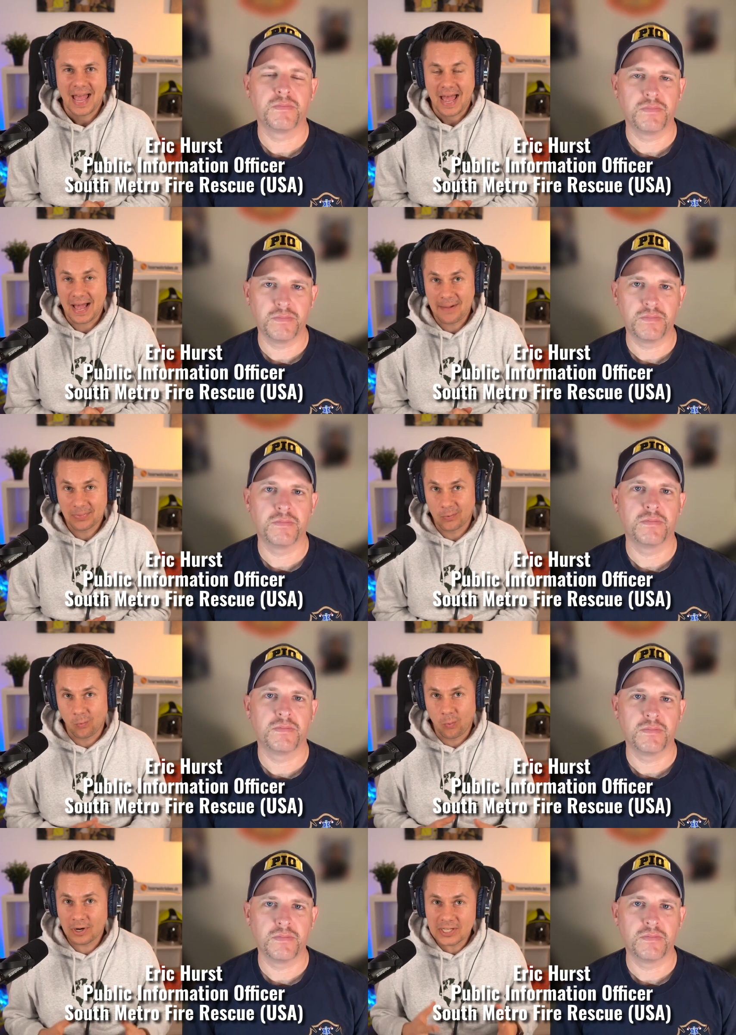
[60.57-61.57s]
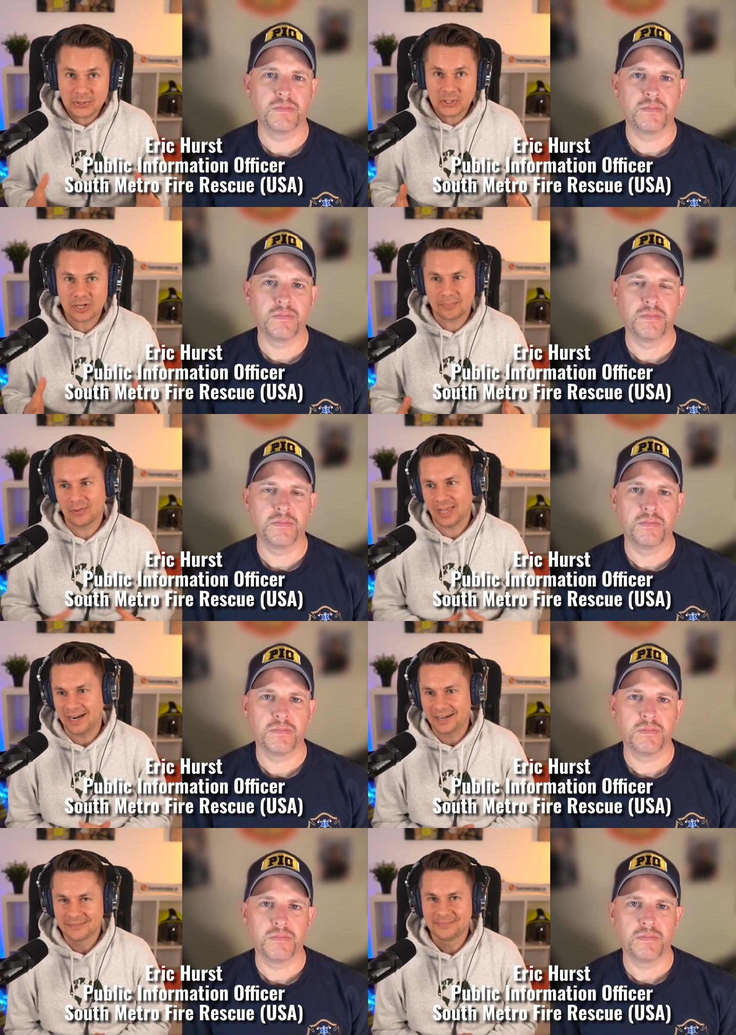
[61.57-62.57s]
Speaker 1: Um, what is your job
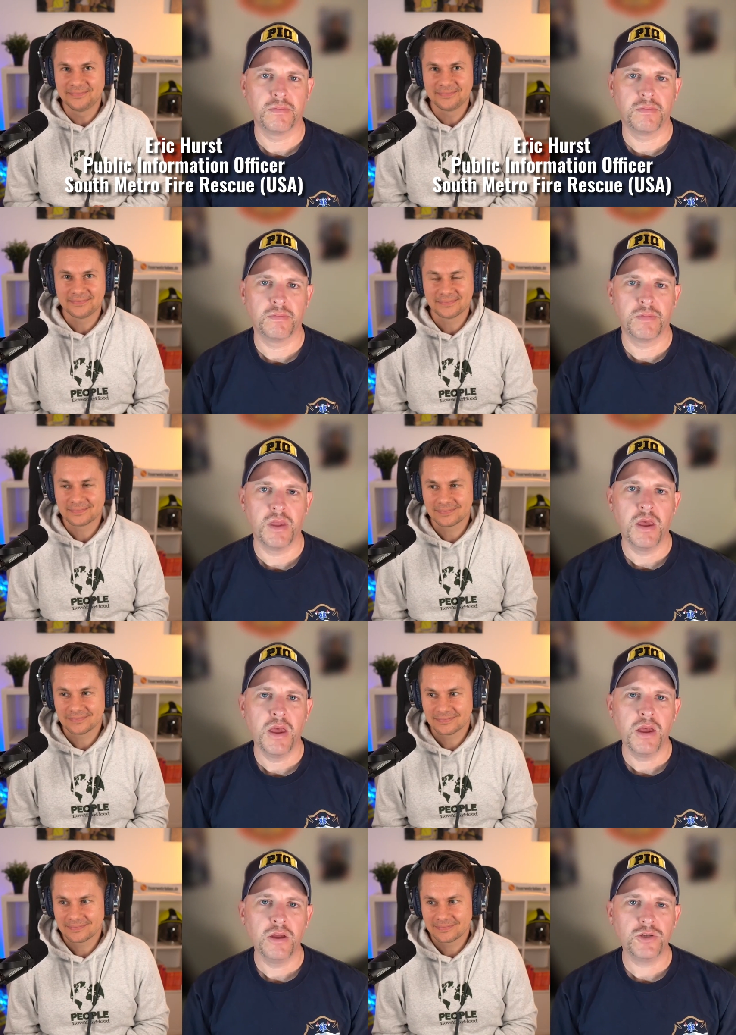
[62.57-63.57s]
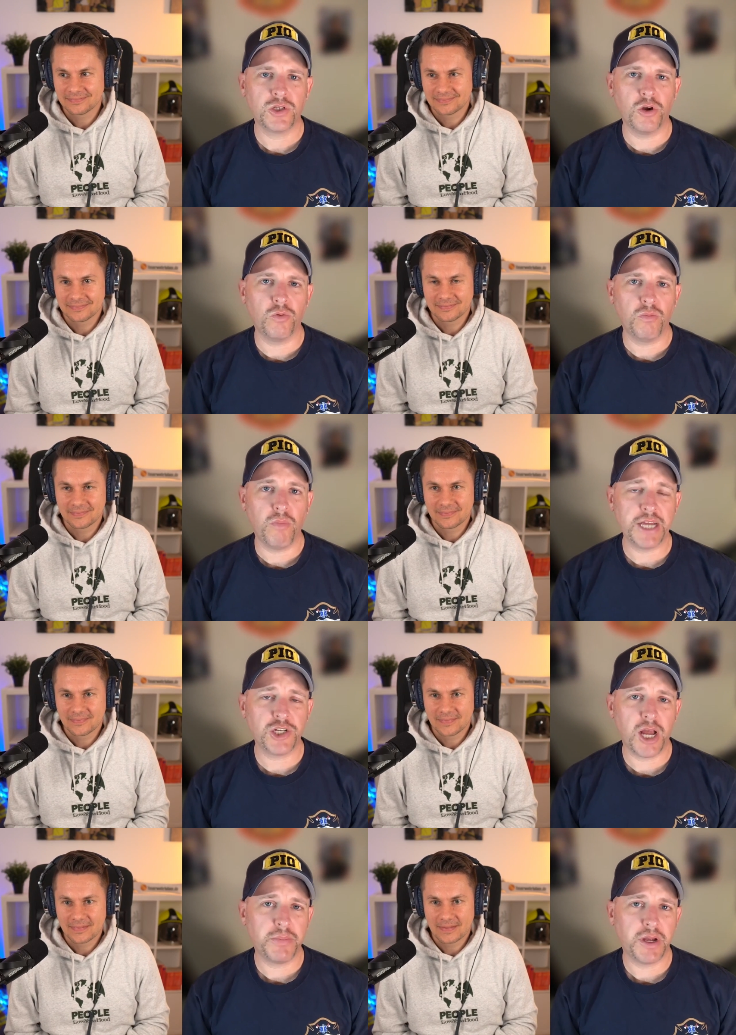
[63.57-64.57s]
there?
Speaker 2: So, my
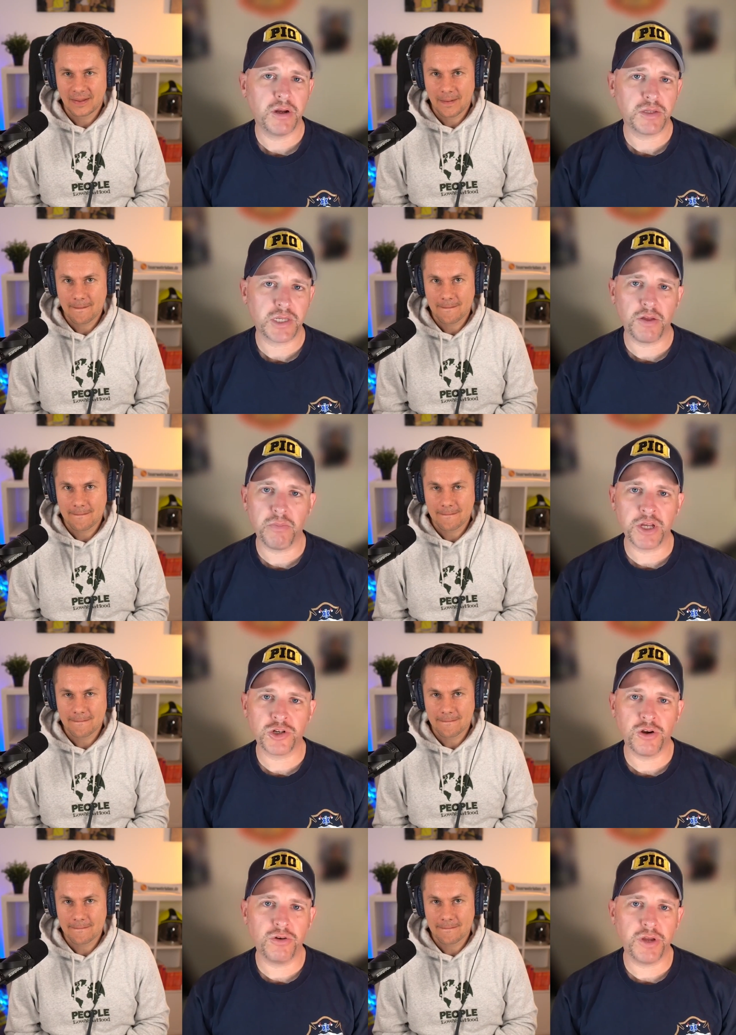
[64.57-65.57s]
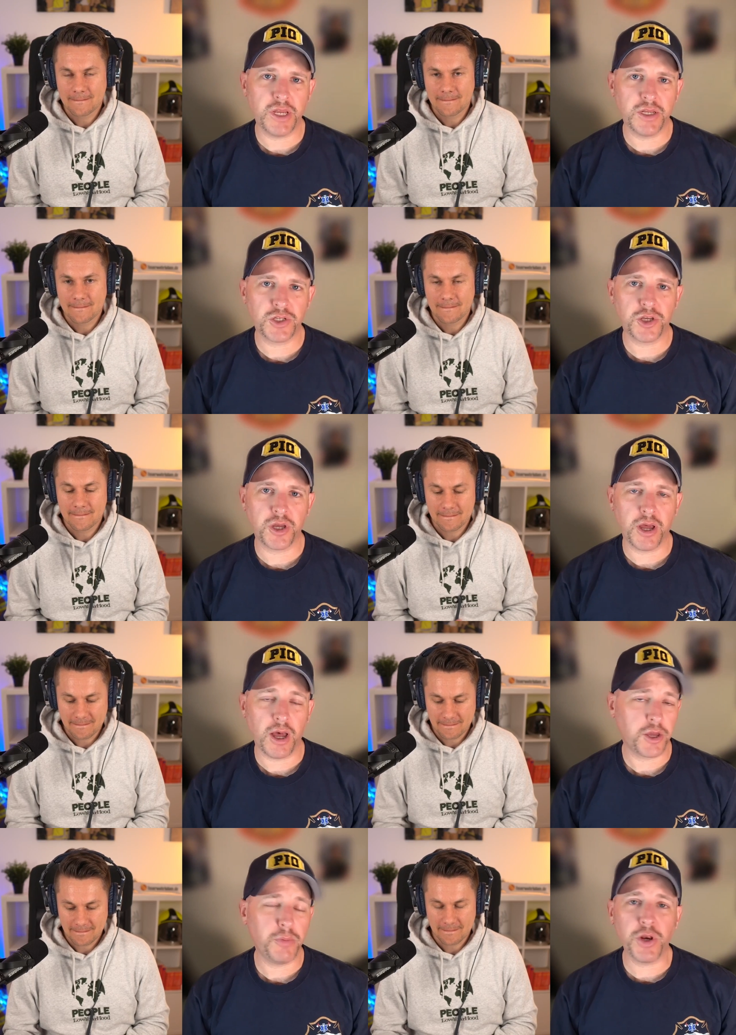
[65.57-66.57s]
job here at South Metro is
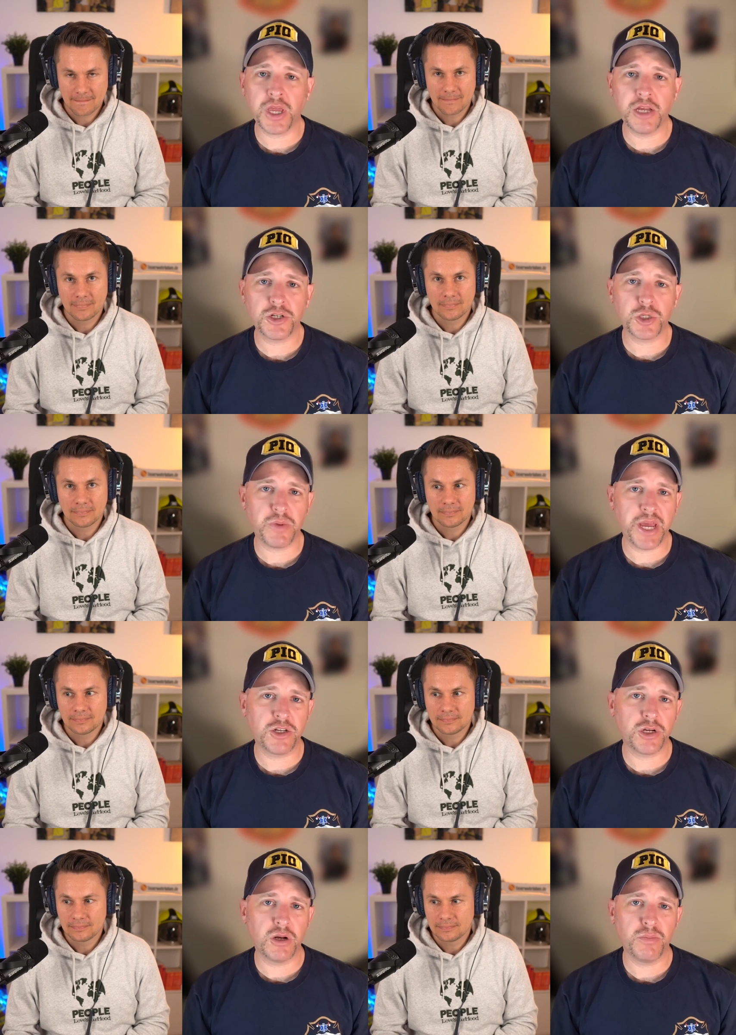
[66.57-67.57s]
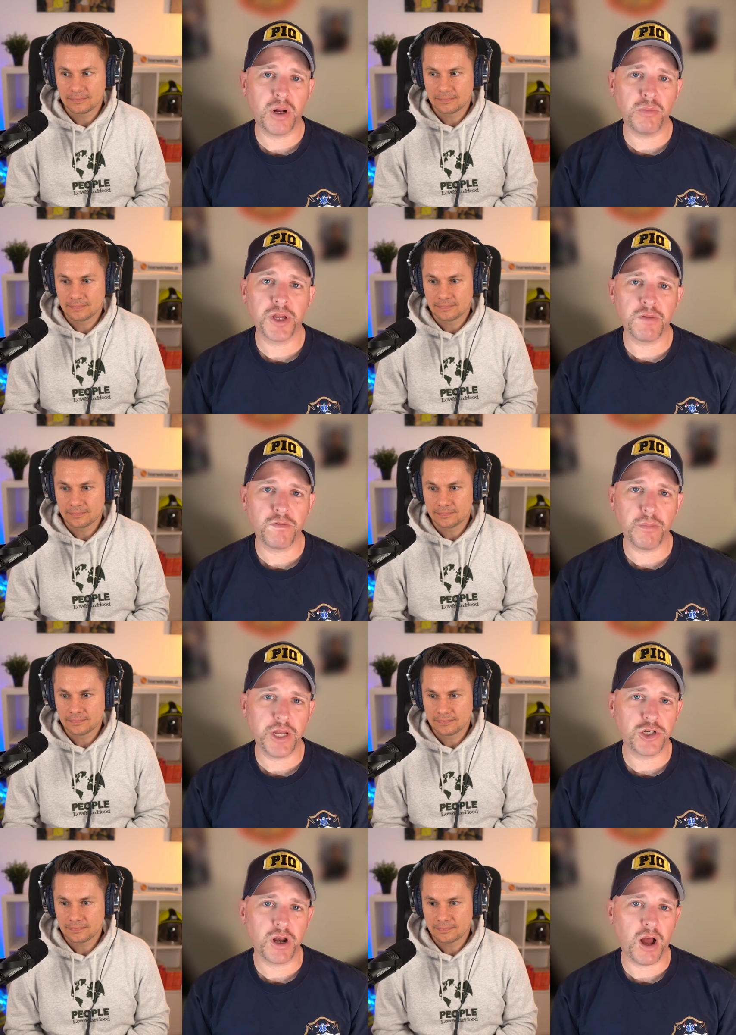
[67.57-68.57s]
uh, communications manager and public
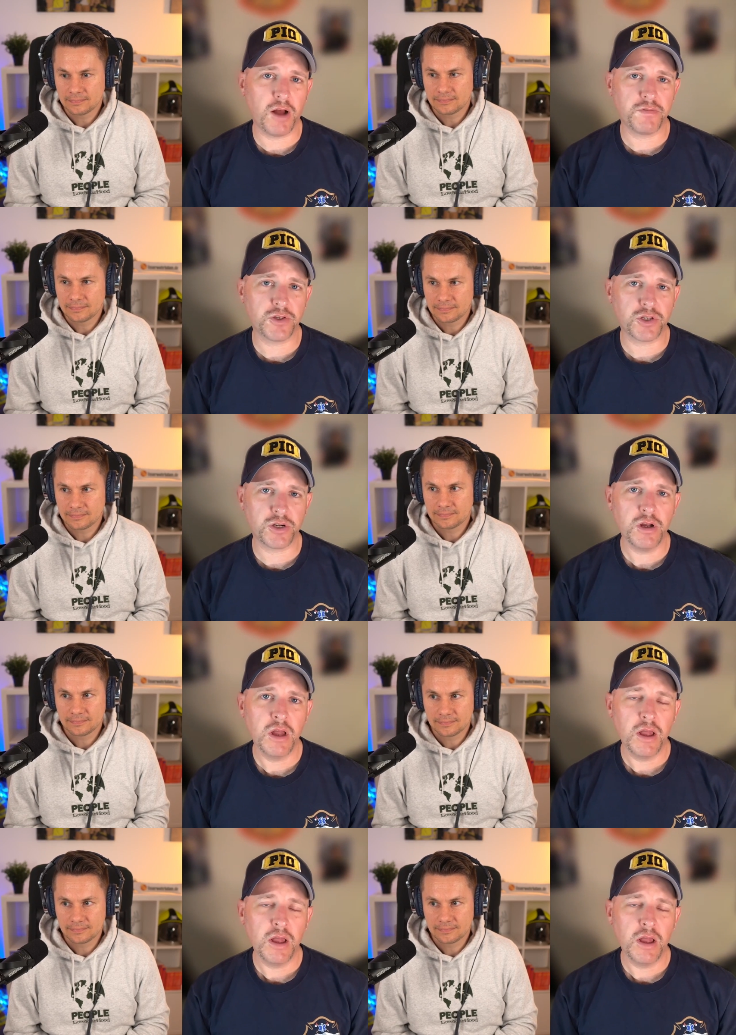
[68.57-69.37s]
information officer.